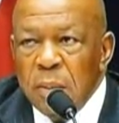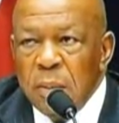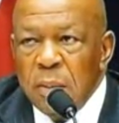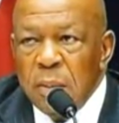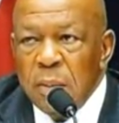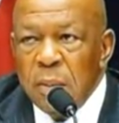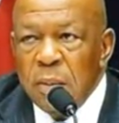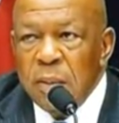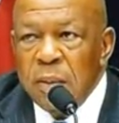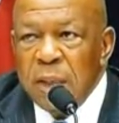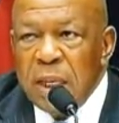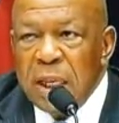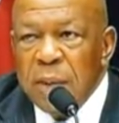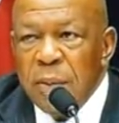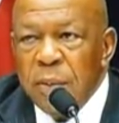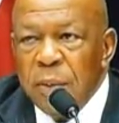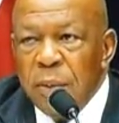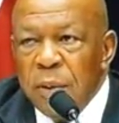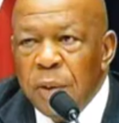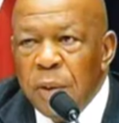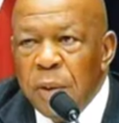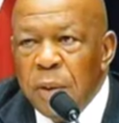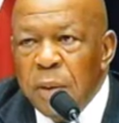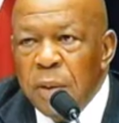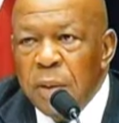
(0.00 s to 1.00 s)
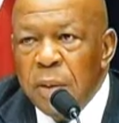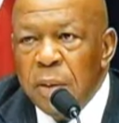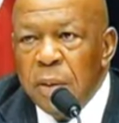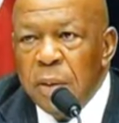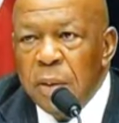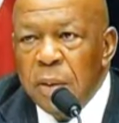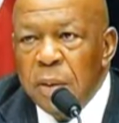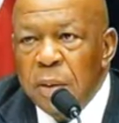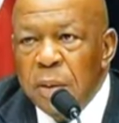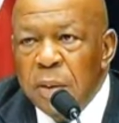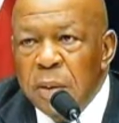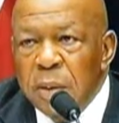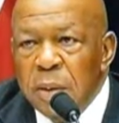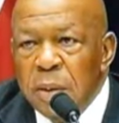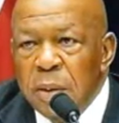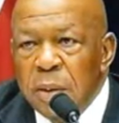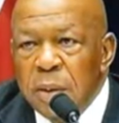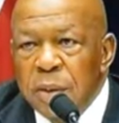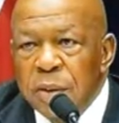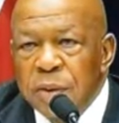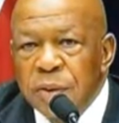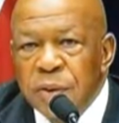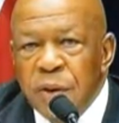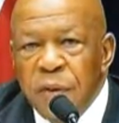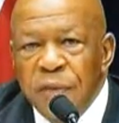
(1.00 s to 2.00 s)
They were
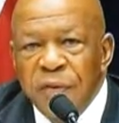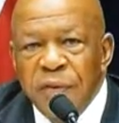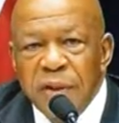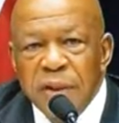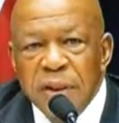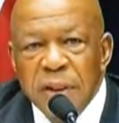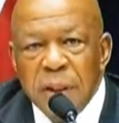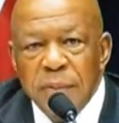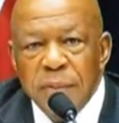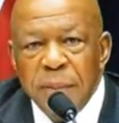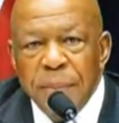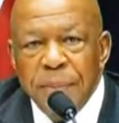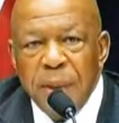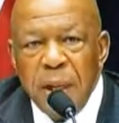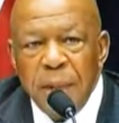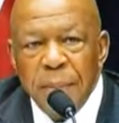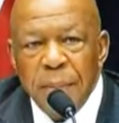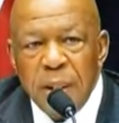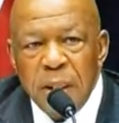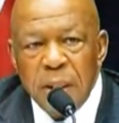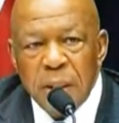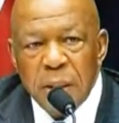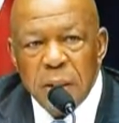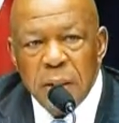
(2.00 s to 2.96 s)
servants of the public.